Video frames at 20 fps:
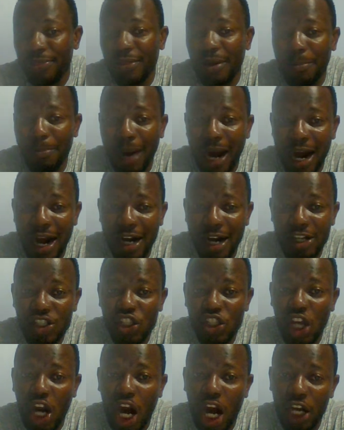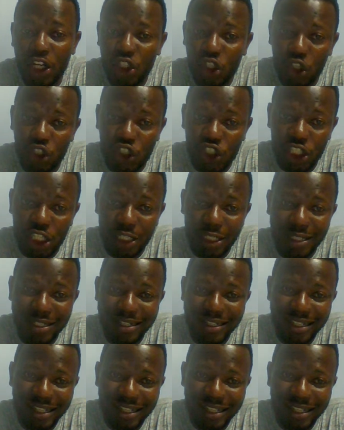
the bars are touching